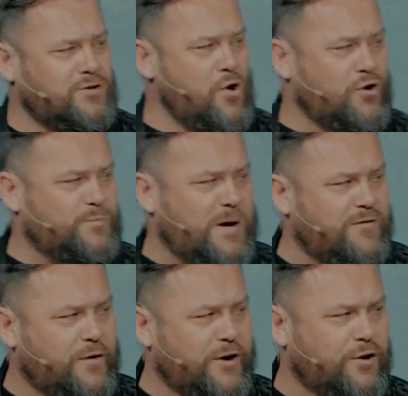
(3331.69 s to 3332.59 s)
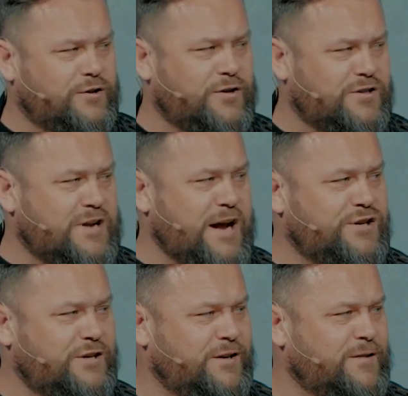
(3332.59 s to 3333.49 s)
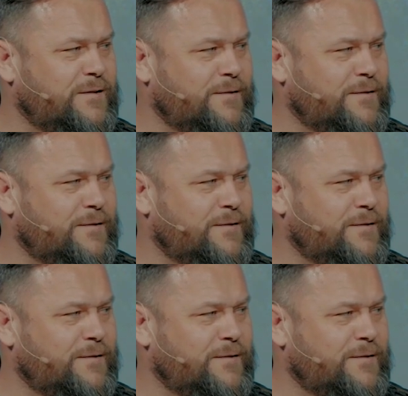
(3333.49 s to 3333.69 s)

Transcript: God has been very good to this nation.